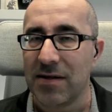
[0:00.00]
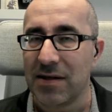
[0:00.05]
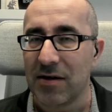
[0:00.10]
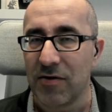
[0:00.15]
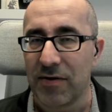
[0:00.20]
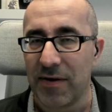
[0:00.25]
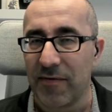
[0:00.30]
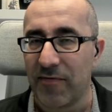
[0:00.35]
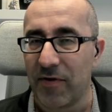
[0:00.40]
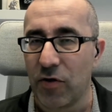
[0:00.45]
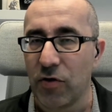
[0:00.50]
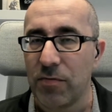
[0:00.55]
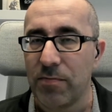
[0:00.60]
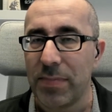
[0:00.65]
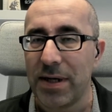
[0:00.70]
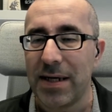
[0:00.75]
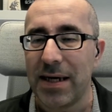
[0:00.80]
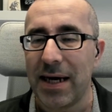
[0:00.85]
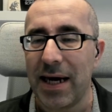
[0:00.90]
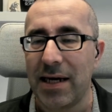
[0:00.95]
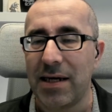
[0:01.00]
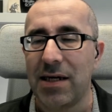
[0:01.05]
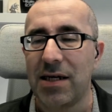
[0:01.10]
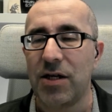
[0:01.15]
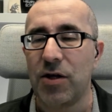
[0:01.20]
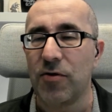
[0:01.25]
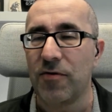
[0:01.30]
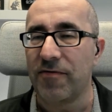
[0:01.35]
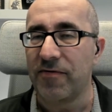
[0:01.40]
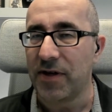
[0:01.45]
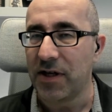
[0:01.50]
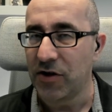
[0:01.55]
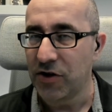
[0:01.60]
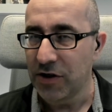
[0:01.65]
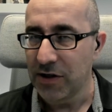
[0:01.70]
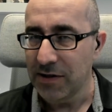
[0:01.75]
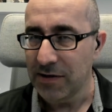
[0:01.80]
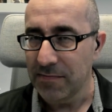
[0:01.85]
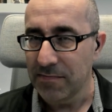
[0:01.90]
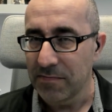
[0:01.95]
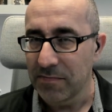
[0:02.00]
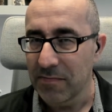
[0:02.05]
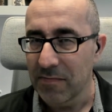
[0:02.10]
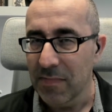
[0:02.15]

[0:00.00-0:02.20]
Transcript: so there won't be any new features.